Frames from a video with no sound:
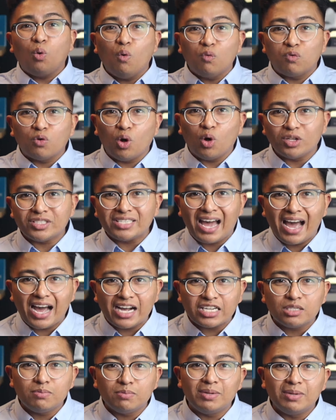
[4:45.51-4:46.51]
overall
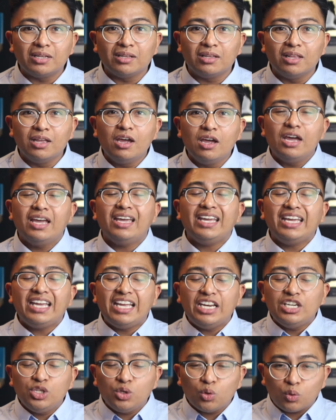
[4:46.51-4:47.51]
tax bill
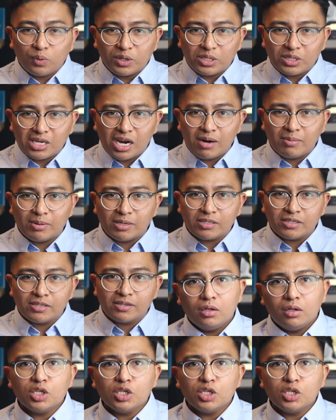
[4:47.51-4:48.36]
in your retirement.